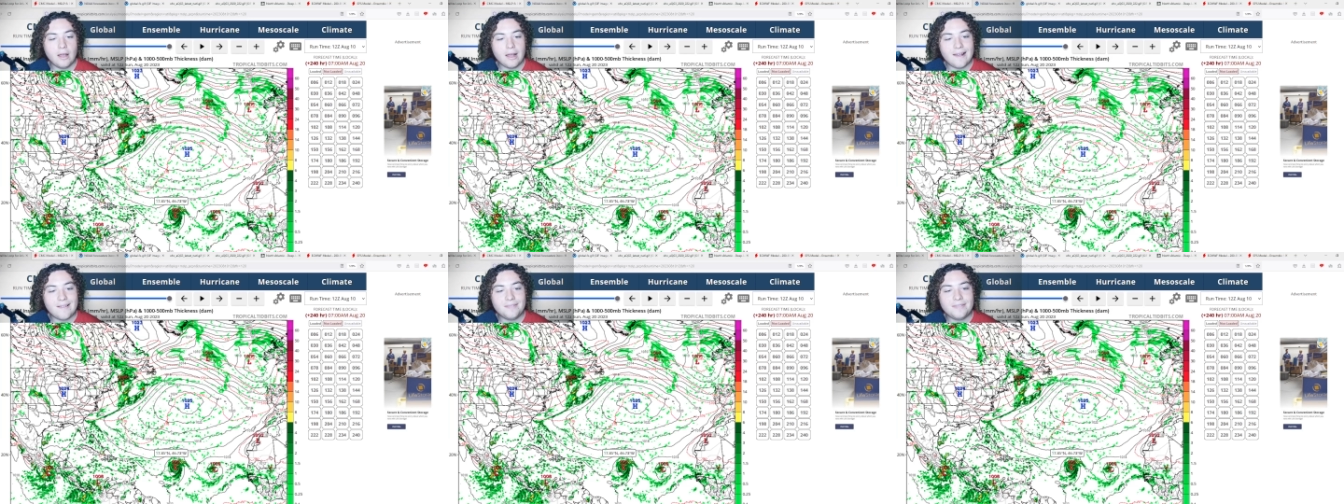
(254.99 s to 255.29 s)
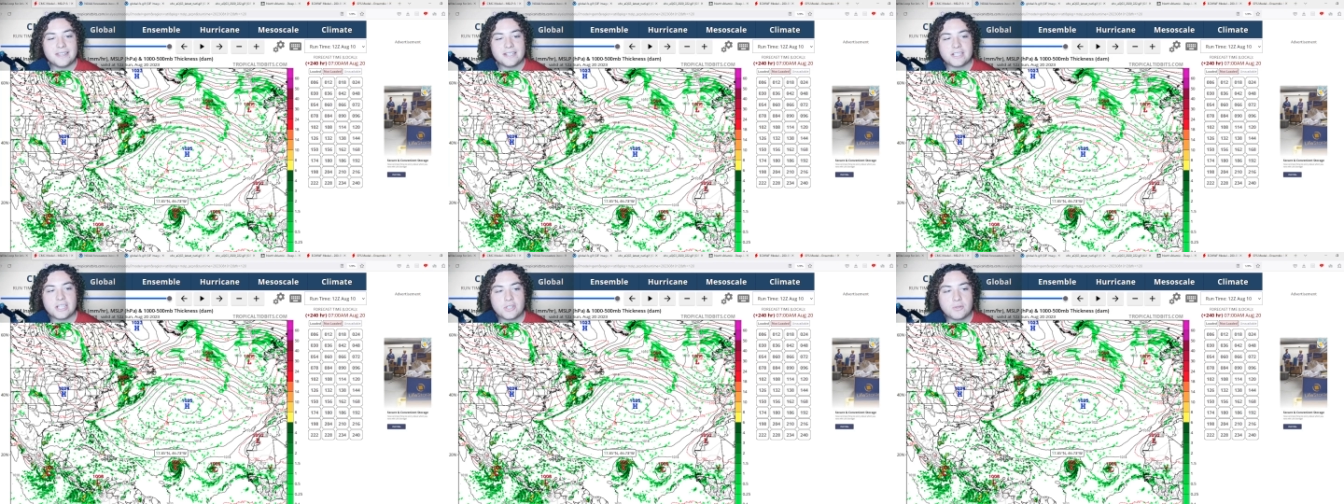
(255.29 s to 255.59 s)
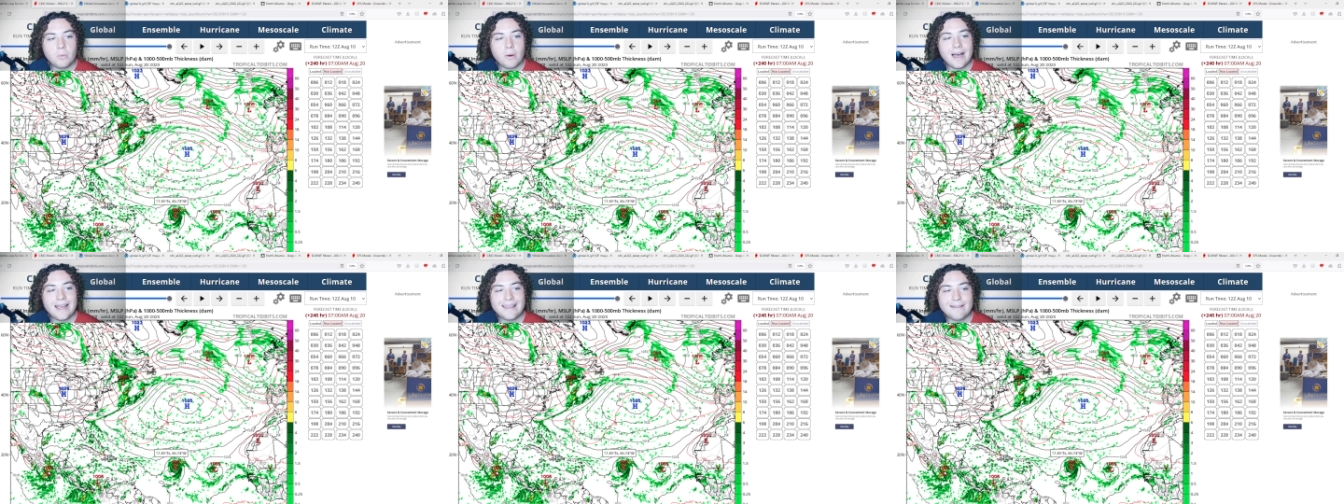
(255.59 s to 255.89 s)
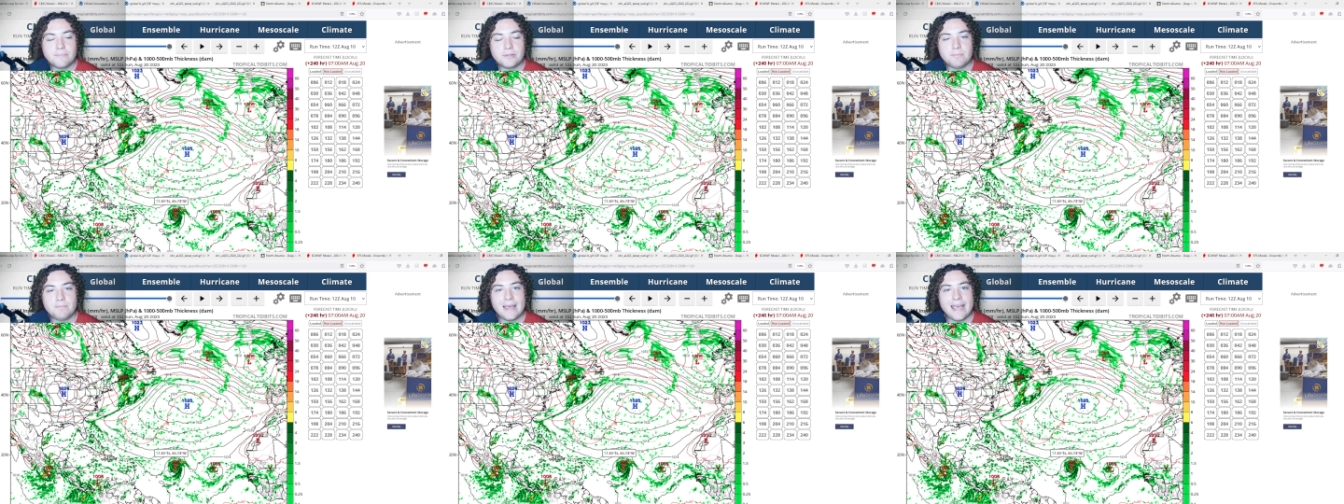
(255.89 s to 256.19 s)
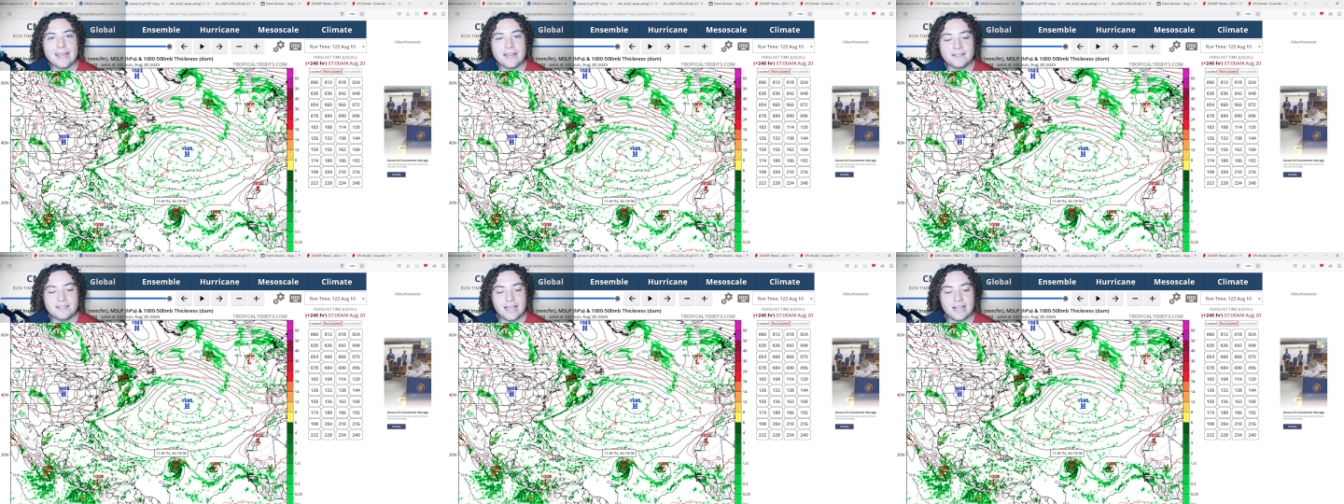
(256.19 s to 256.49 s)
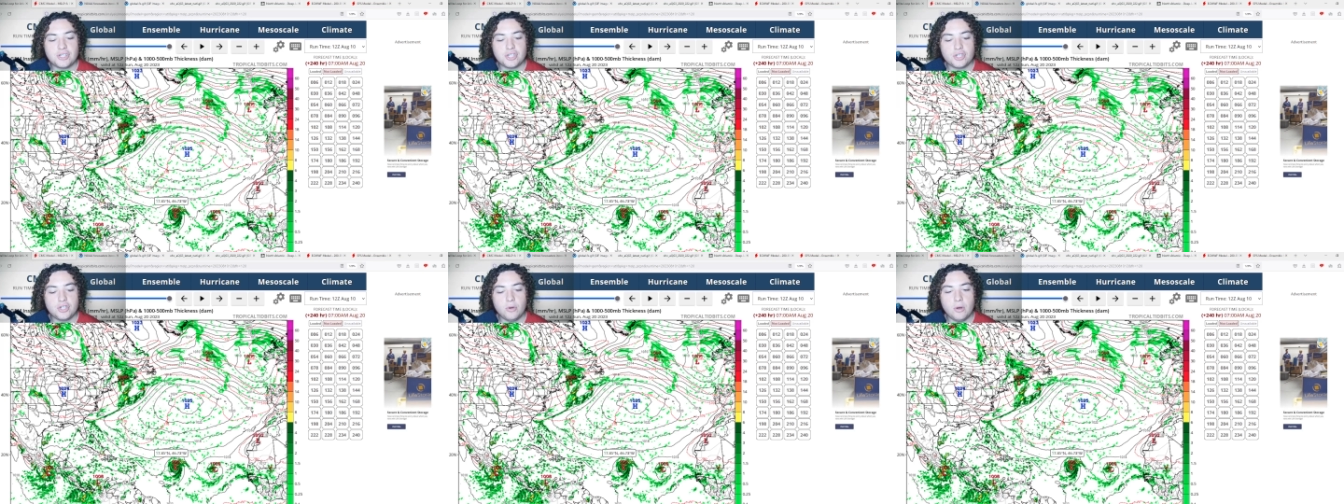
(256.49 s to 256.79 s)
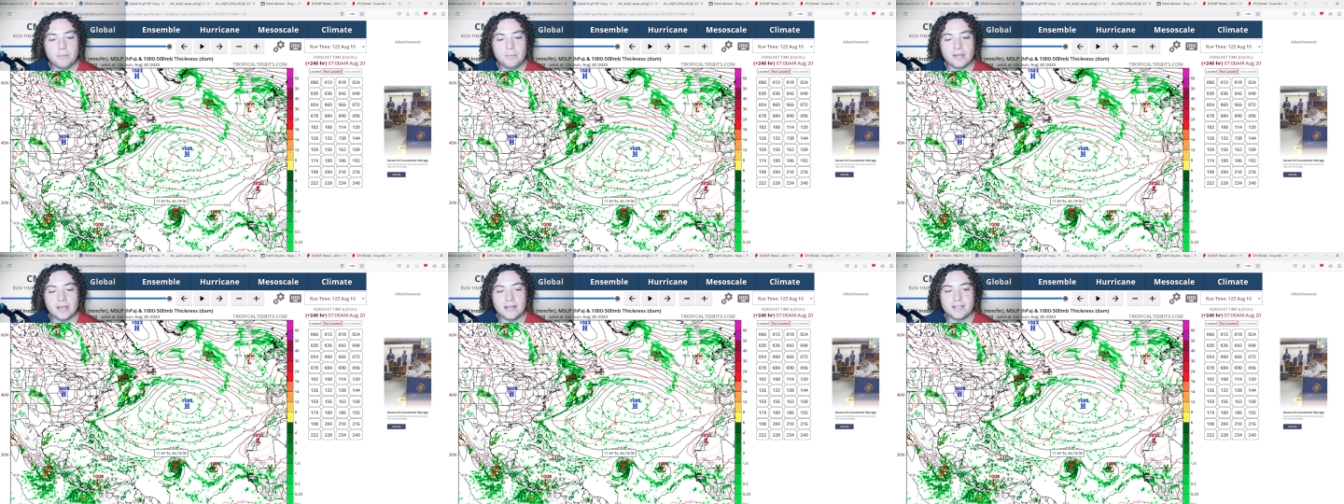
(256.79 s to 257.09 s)
And this is why I'm paying attention
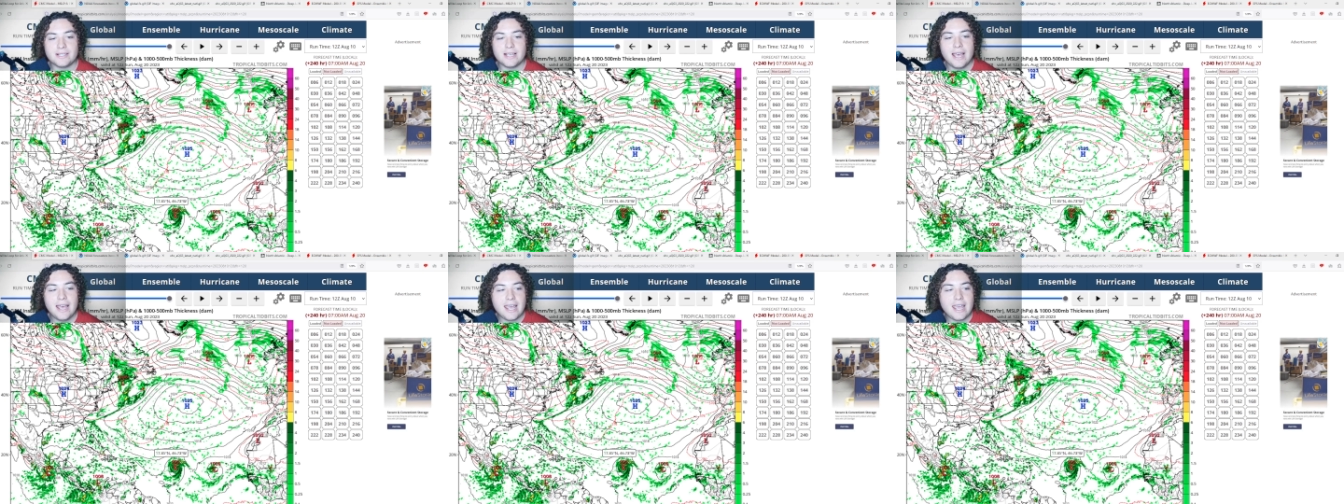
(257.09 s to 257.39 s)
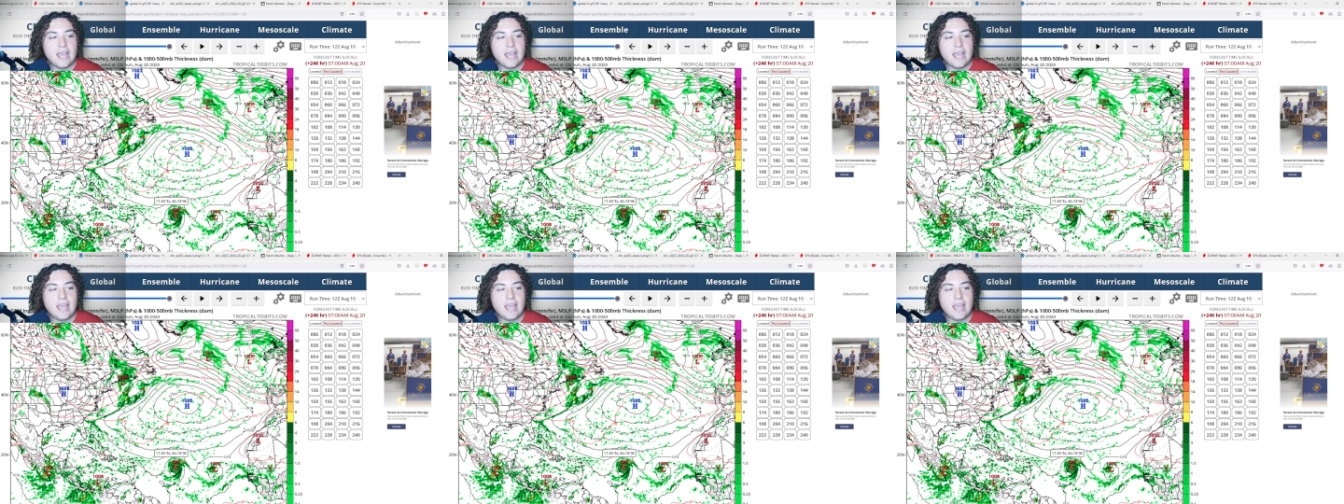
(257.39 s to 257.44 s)
to it because